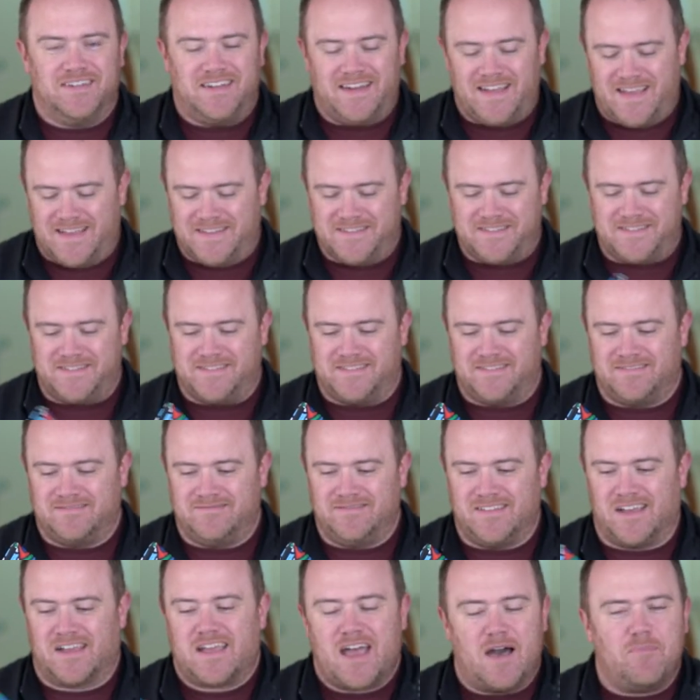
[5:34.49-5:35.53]
It has
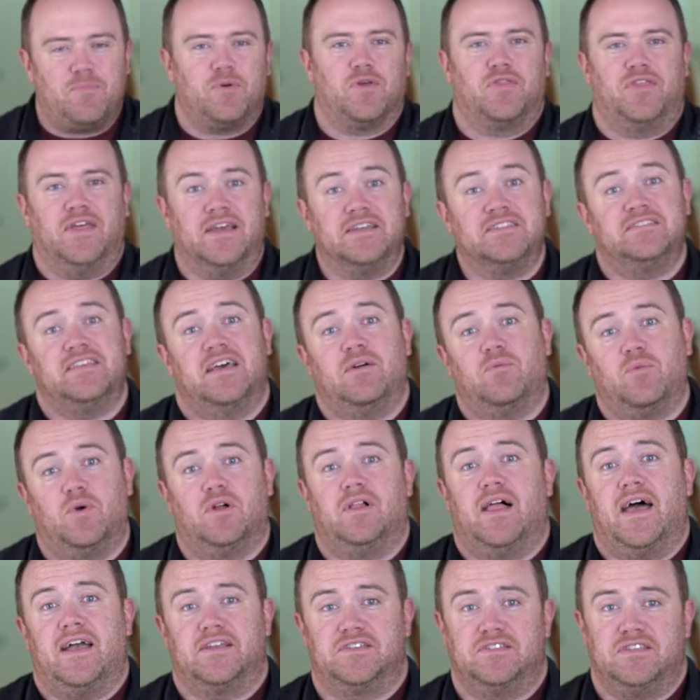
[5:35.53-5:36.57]
a couple things that will
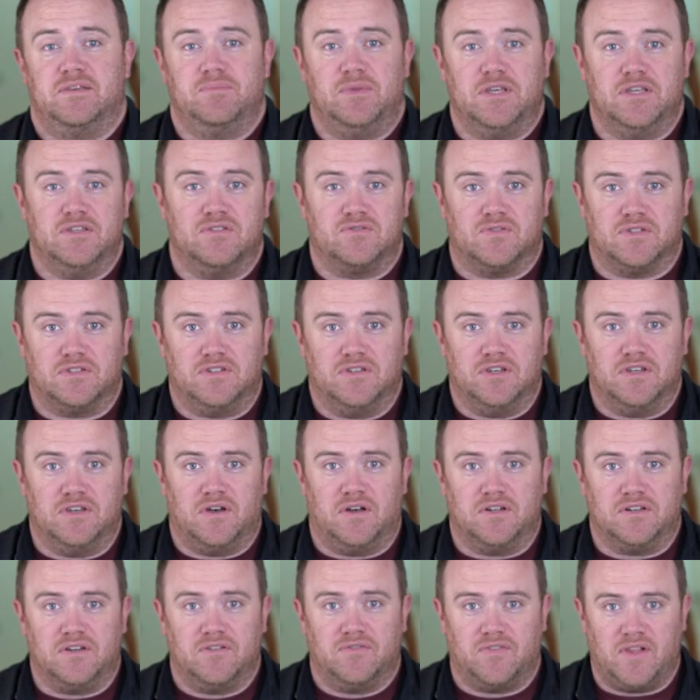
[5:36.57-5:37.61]
actually be useful to you
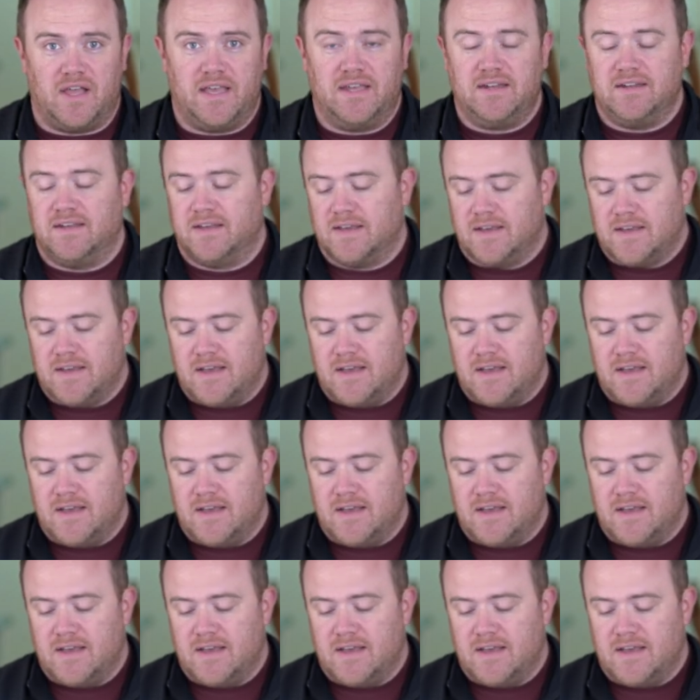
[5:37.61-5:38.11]
on your flight.